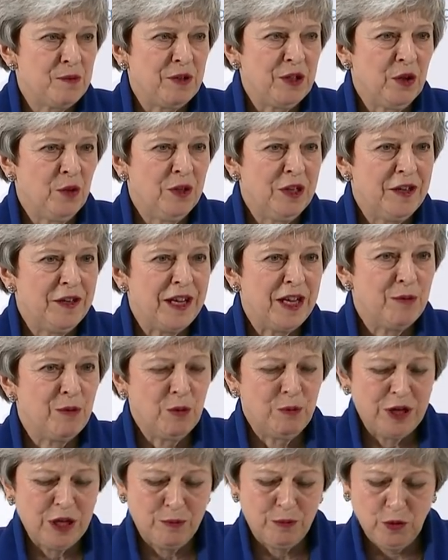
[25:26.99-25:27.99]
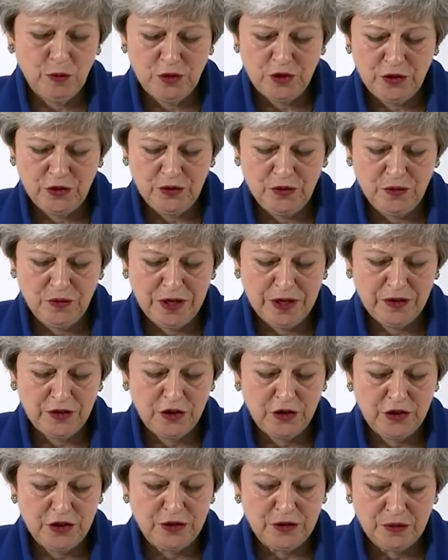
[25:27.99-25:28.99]
this bill would enable people
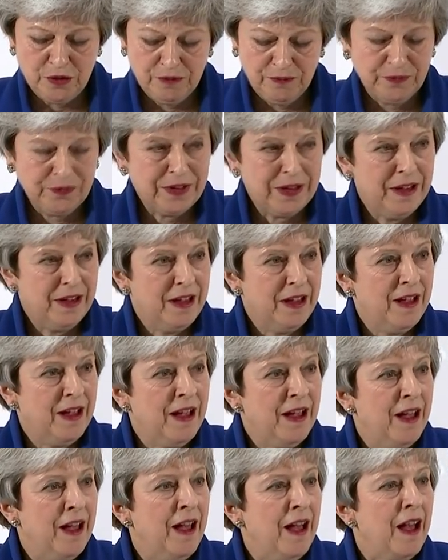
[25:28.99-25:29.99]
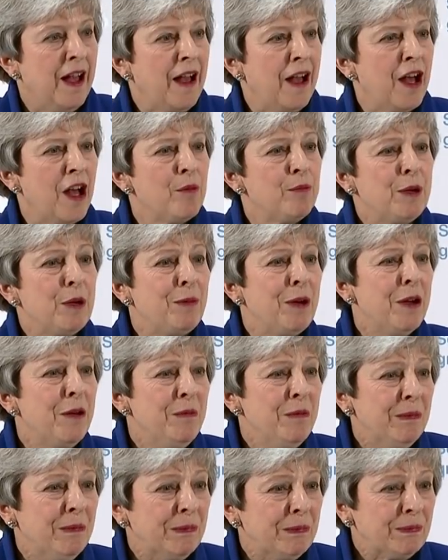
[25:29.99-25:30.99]
to do.
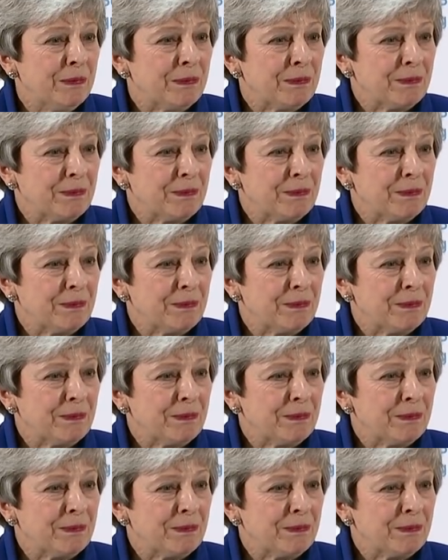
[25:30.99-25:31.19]
Pippa?